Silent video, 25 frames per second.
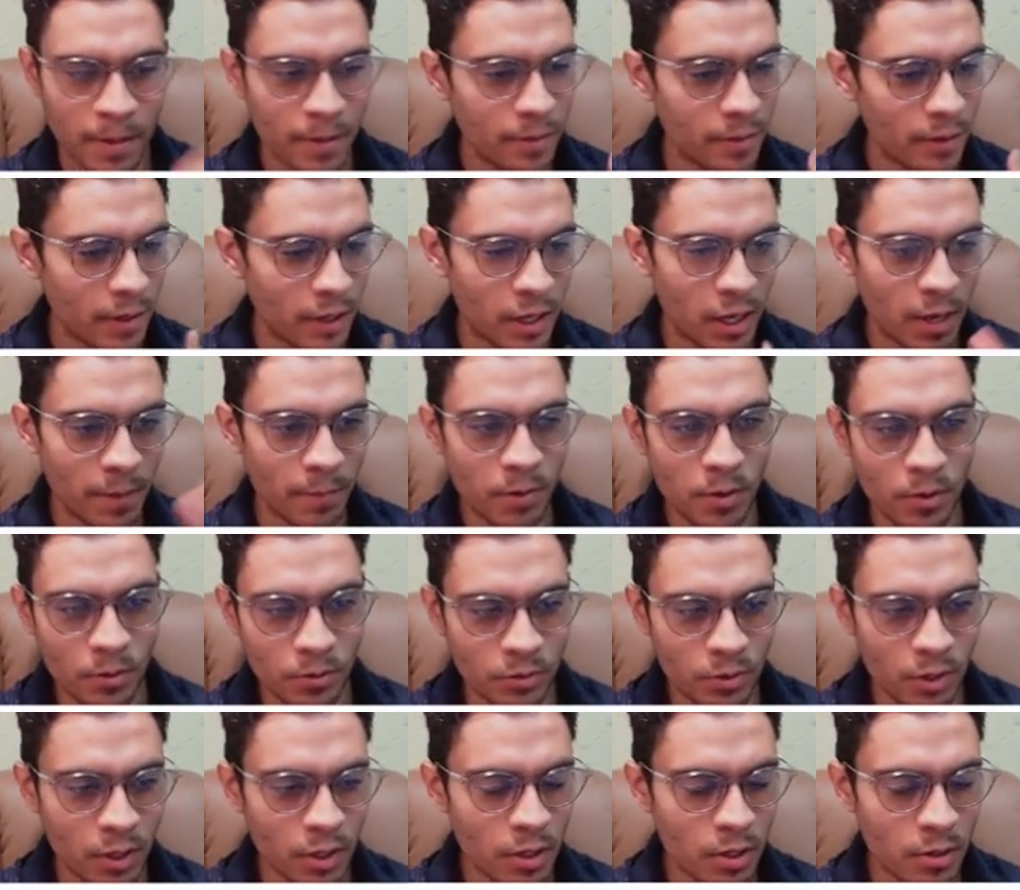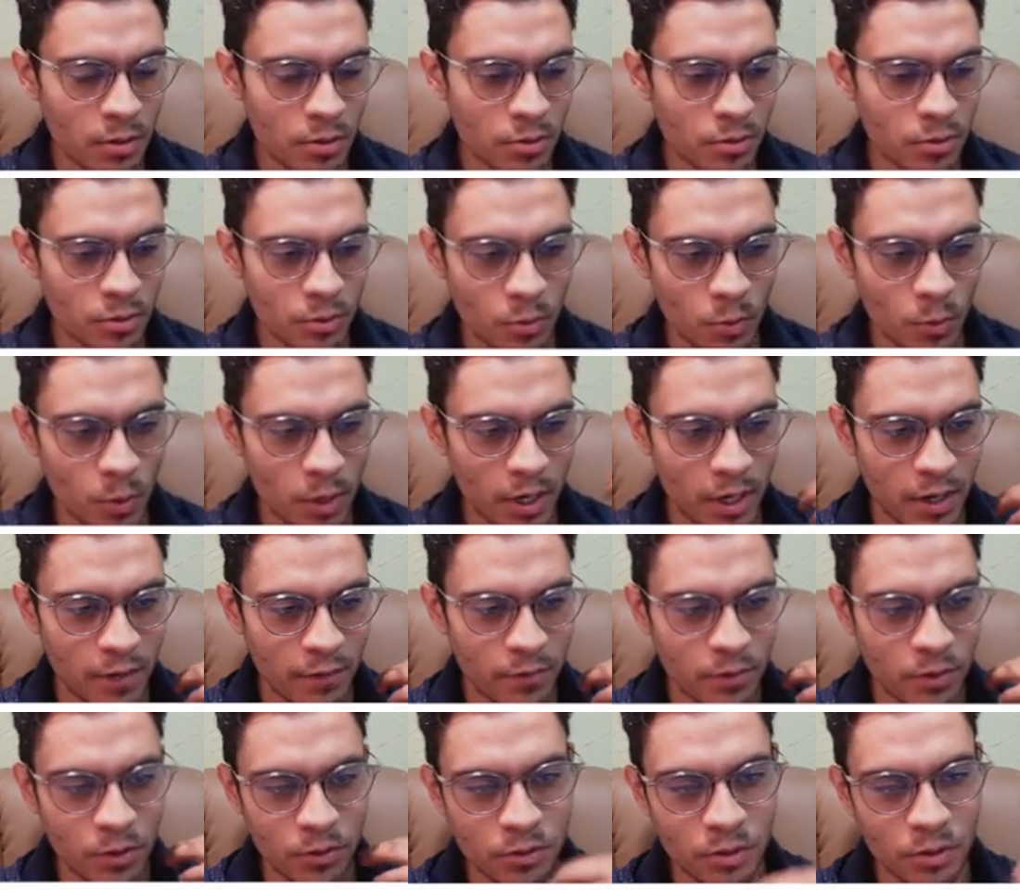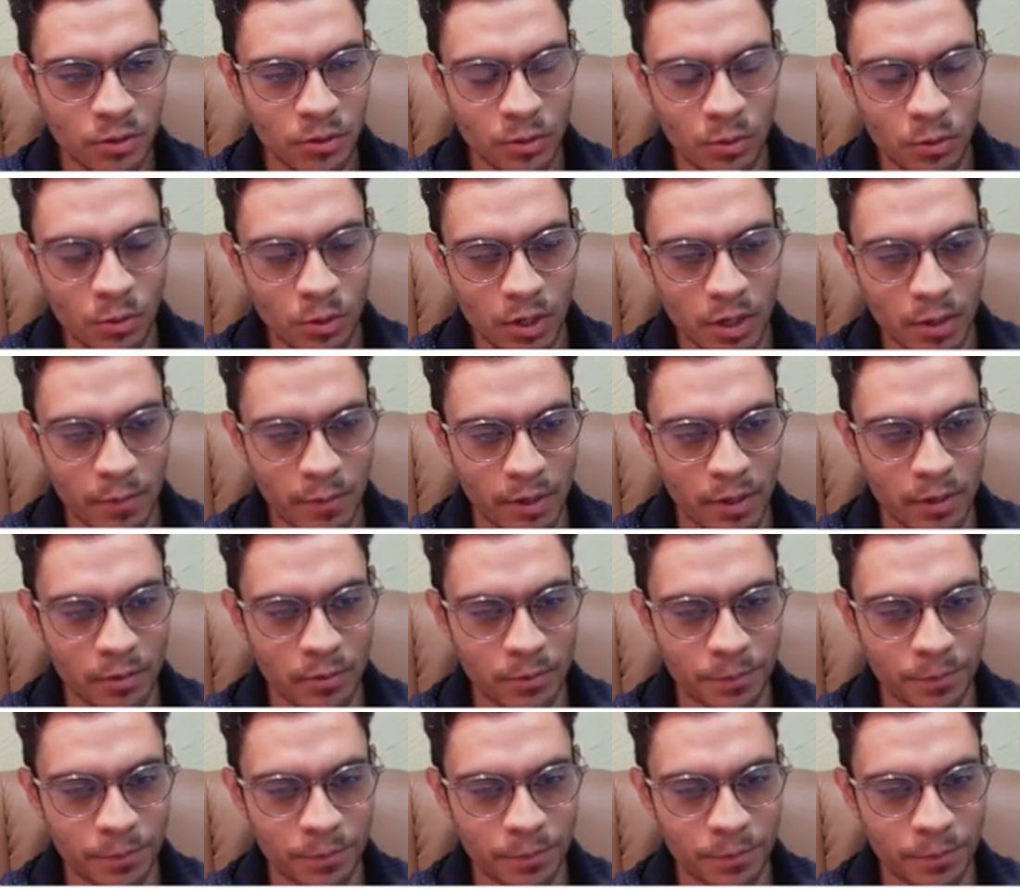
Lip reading: The game continues. We have nothing to worry about.